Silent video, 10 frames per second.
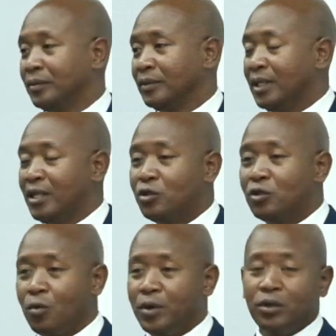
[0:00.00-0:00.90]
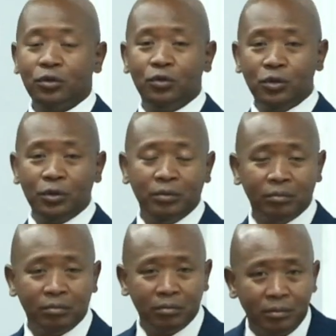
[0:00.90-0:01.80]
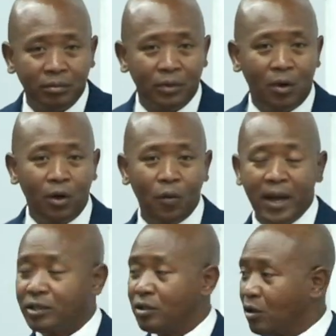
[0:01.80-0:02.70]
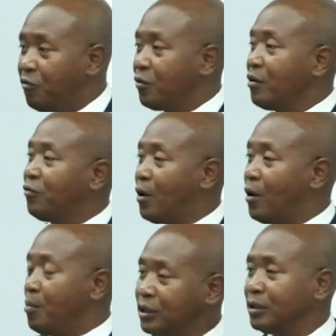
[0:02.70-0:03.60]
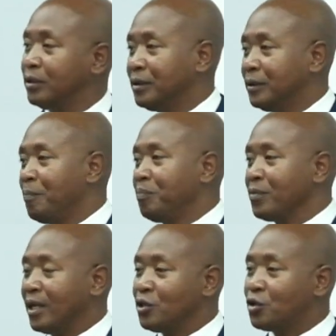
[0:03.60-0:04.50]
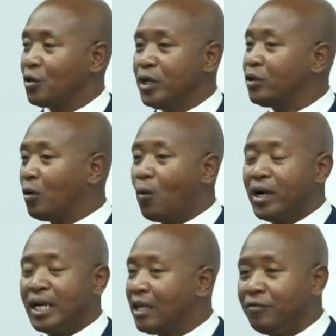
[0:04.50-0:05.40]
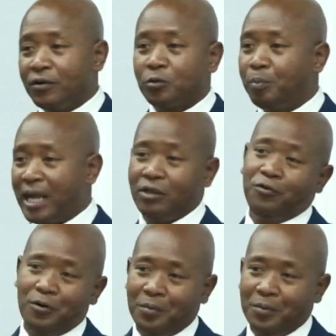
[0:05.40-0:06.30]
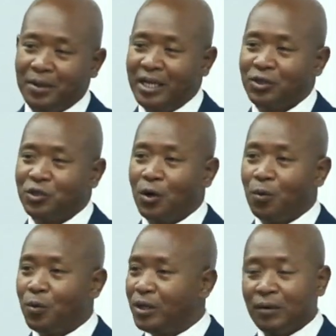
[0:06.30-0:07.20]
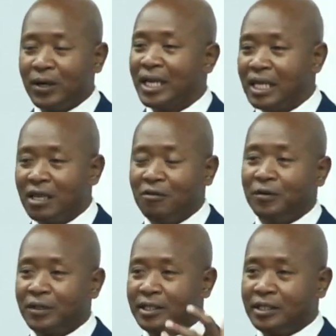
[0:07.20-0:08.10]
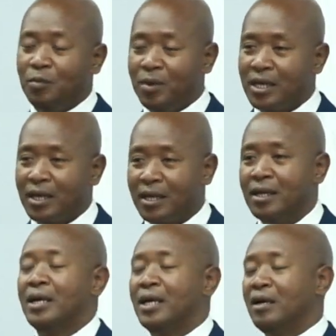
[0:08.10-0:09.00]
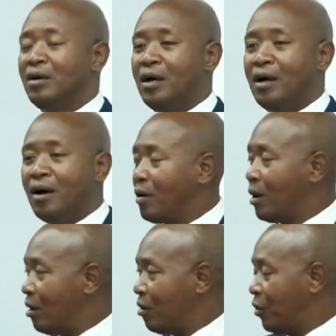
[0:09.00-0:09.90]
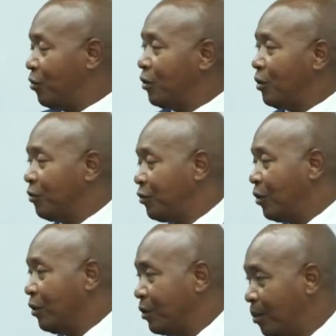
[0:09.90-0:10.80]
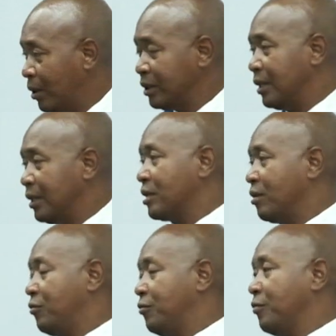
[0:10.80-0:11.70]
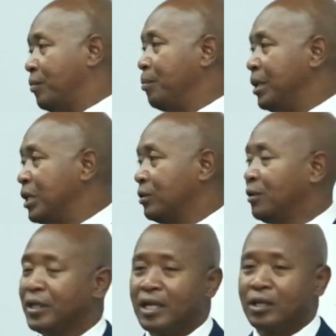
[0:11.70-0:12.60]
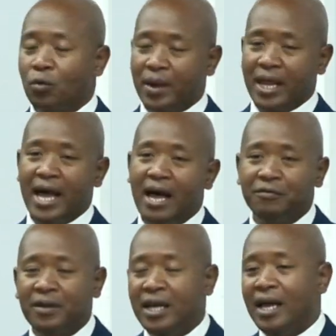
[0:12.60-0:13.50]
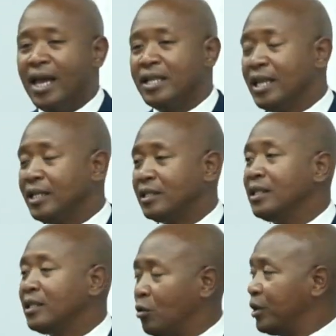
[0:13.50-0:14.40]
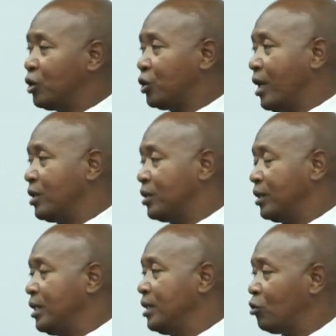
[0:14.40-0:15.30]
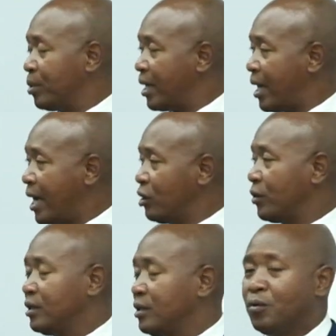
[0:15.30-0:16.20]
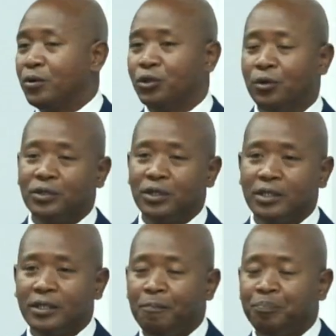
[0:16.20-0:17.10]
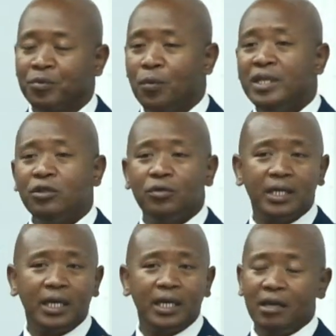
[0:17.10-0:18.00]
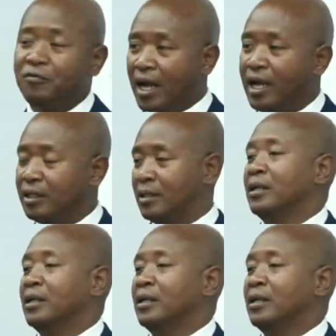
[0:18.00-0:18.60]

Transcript: And so we don't do always an offering for mission. And so we don't want to give those platforms. And so we don't want to give a testimony uh, for, for, for the models of missionary that we have. And this needs to be changed, and it needs to be addressed in our churches. We need to give that